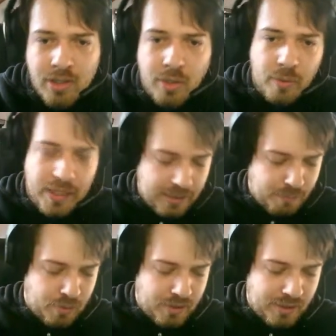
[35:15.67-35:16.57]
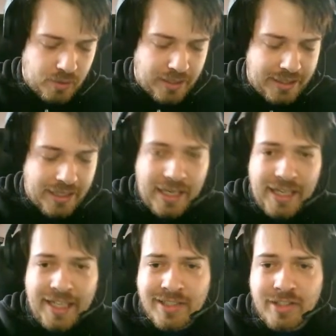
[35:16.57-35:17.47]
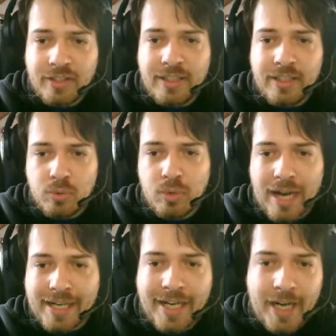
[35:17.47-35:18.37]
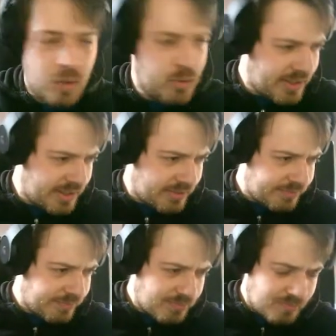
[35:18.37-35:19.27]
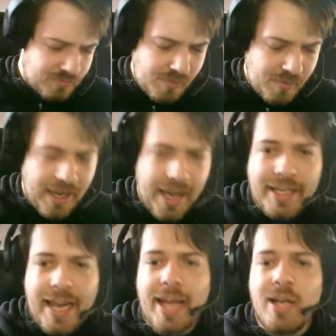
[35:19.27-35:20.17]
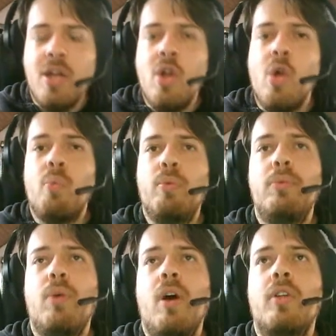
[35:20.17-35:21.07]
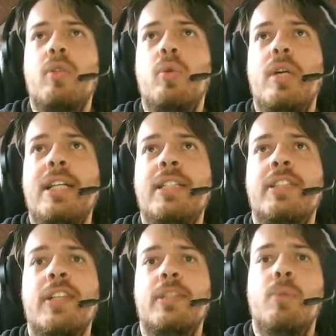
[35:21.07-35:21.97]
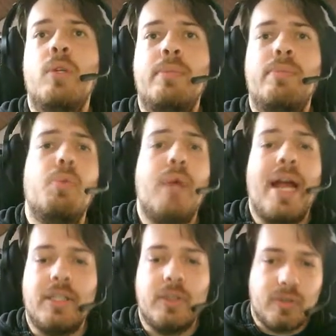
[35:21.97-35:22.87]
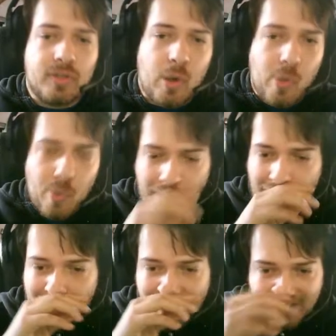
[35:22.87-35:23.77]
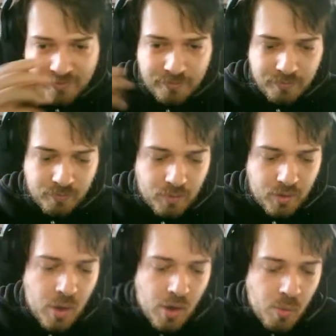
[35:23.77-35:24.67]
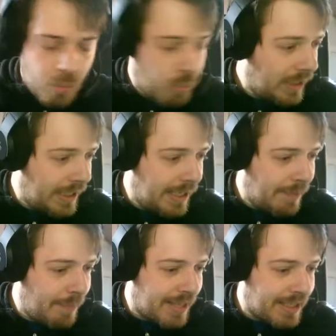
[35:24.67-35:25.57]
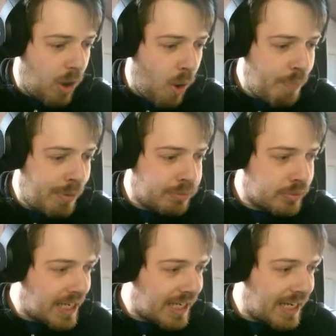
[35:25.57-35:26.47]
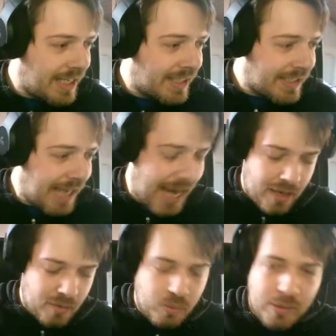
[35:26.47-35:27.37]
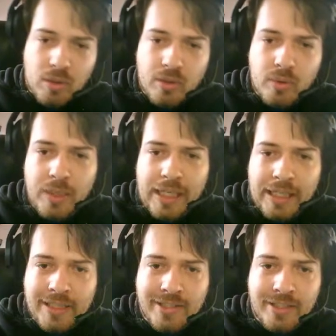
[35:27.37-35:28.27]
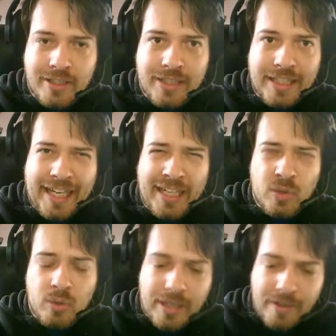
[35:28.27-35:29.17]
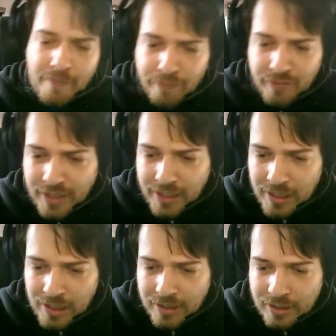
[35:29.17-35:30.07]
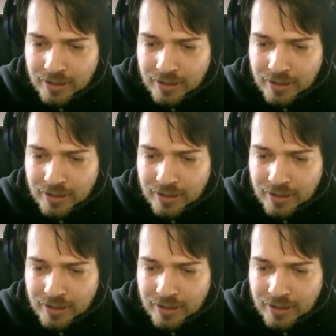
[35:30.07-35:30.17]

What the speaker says: So we put in right here, insert into accounts, and then we want to insert multiple values. So we make an open bracket, and we want to insert into the field,